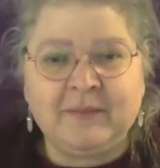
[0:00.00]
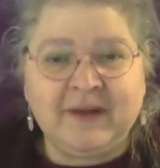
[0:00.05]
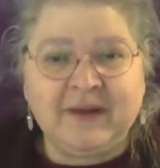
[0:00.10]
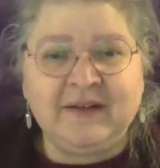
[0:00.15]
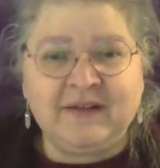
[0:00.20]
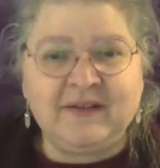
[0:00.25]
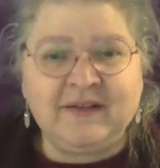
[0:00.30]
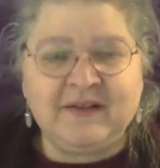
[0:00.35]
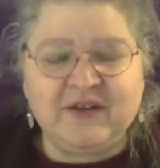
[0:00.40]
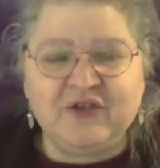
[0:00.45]

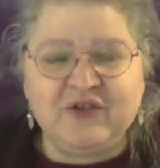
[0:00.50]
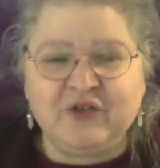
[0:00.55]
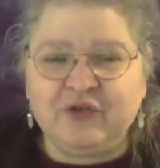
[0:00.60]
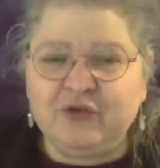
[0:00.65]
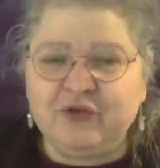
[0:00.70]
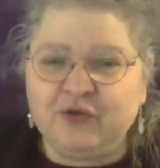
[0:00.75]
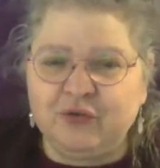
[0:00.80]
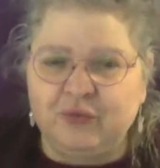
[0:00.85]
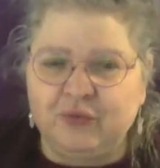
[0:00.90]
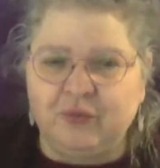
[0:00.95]

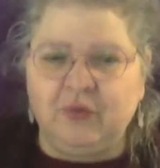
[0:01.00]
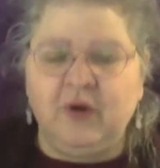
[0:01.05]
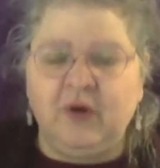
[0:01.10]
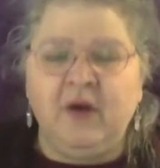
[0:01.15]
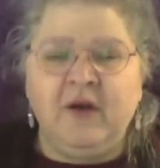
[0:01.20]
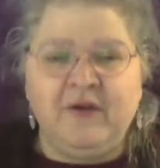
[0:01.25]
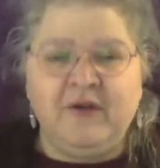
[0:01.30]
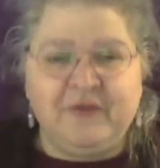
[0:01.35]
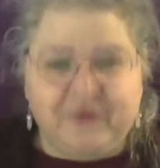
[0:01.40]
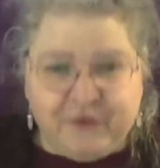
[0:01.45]
indecision to
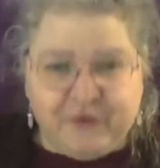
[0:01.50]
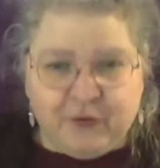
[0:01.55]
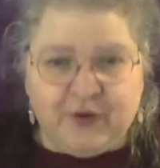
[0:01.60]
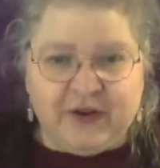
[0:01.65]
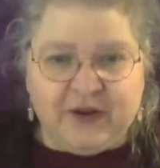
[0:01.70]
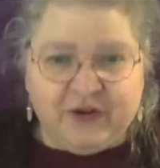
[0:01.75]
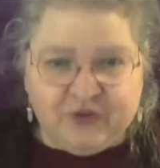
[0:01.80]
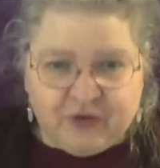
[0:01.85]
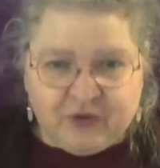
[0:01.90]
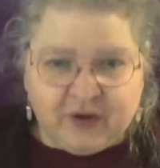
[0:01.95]

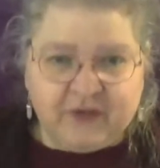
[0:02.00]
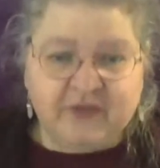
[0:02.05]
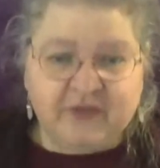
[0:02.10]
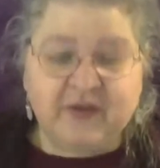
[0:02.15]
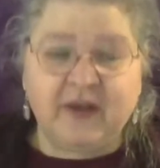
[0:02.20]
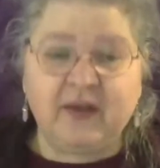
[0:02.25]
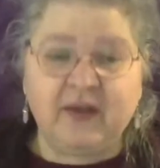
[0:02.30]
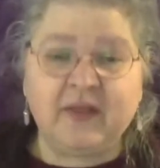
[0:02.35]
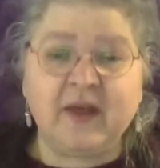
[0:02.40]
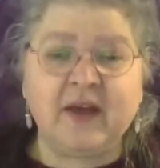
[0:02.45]
fully
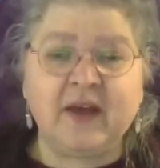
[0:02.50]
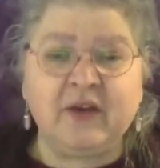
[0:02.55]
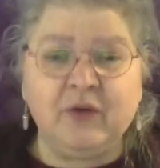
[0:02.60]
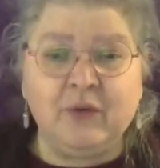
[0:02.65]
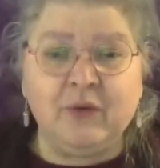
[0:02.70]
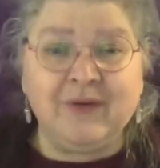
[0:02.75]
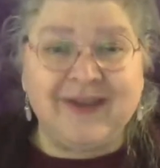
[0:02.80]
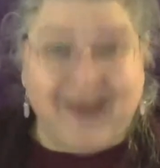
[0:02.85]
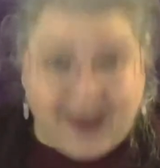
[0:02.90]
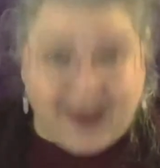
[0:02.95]
trusting that
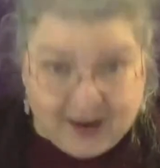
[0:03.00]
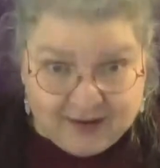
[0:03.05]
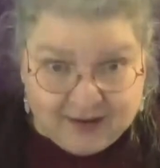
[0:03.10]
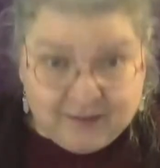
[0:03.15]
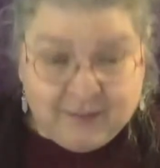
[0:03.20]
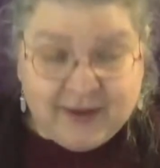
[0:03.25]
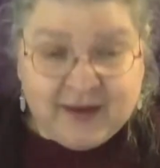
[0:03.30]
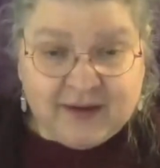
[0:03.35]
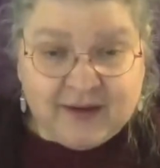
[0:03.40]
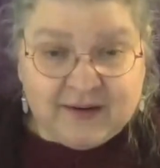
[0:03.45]
you
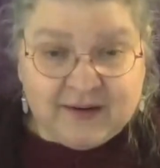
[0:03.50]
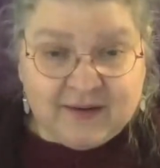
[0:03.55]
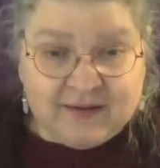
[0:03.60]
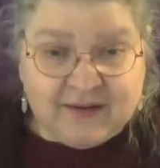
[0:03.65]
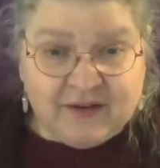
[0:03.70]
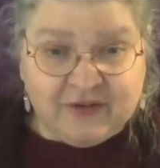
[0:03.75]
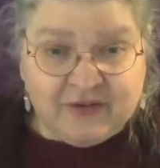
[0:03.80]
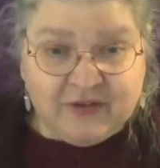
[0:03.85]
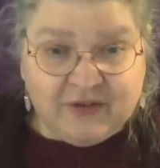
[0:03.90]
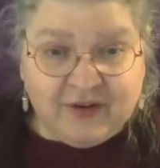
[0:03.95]
can make a
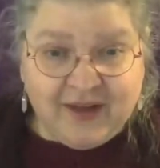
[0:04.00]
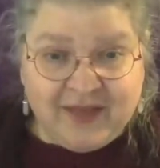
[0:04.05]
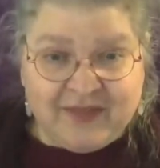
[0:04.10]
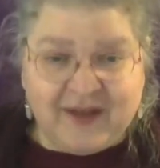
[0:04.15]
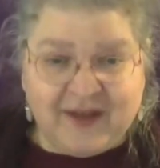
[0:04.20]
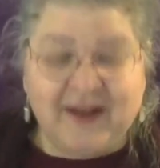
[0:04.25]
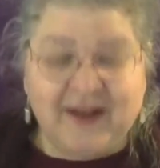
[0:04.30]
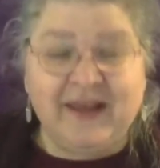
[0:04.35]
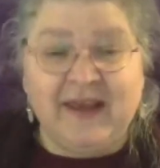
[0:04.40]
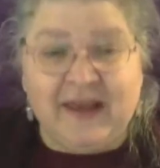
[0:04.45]
decision
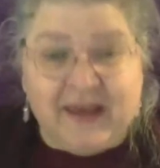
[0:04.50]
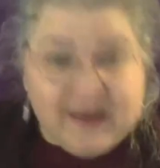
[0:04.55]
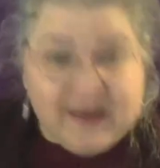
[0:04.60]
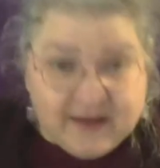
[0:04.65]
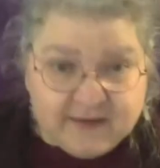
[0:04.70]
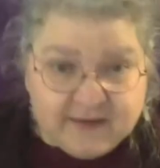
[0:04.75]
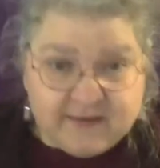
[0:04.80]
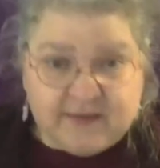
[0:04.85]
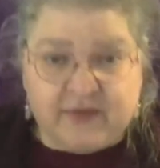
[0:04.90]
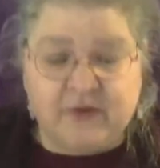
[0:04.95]
and that it
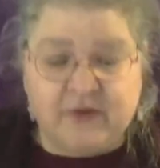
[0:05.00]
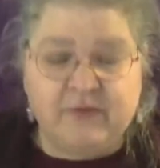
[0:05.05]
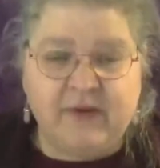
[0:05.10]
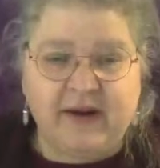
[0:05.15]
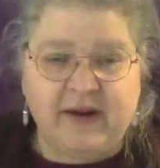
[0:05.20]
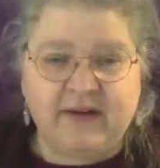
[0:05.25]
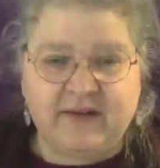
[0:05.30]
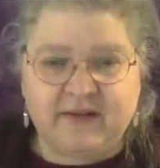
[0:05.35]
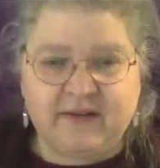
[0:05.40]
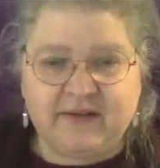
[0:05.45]
is the
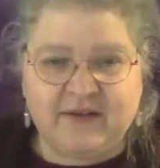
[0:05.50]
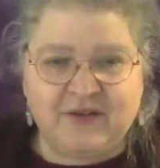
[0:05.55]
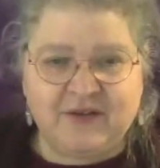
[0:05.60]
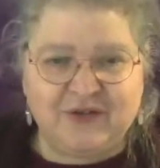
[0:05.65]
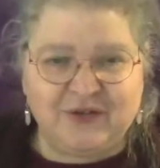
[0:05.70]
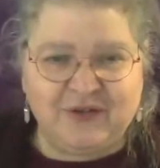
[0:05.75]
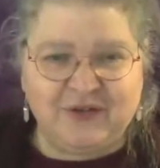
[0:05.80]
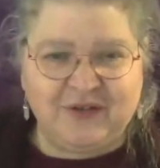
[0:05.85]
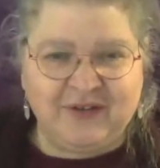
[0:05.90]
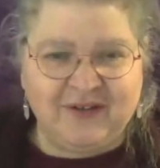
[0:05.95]
right
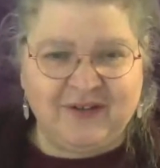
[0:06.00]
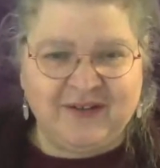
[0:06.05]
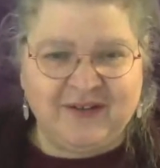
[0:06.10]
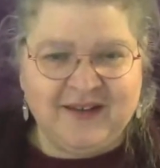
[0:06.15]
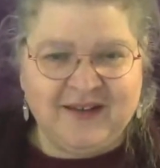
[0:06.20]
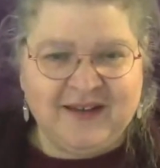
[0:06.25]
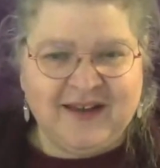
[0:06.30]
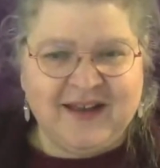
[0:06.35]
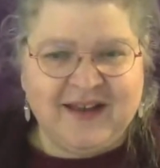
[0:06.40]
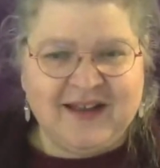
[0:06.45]
decision.
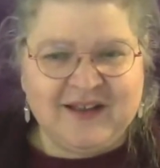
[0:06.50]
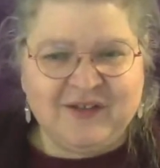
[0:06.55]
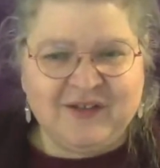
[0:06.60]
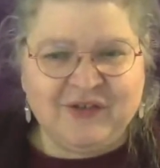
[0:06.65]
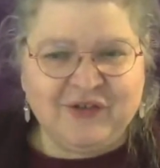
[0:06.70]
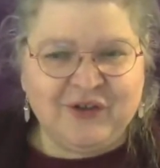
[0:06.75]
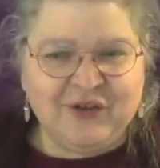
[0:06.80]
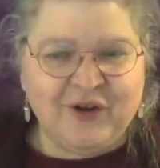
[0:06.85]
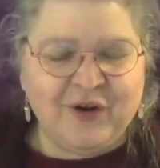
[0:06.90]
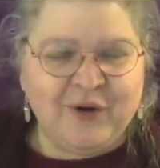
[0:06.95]

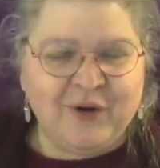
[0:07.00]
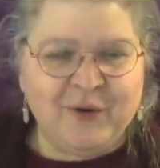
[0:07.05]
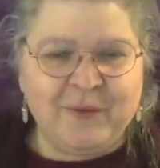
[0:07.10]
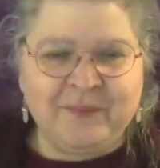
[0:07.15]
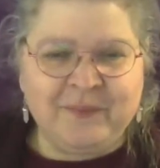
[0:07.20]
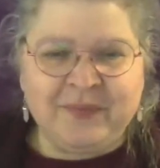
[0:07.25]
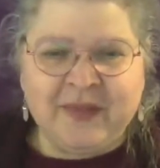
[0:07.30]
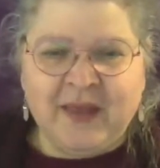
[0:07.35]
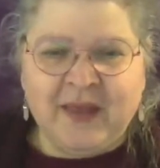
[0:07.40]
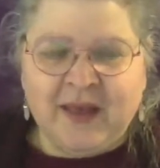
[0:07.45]
And
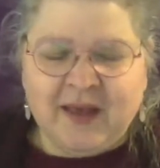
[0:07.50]
so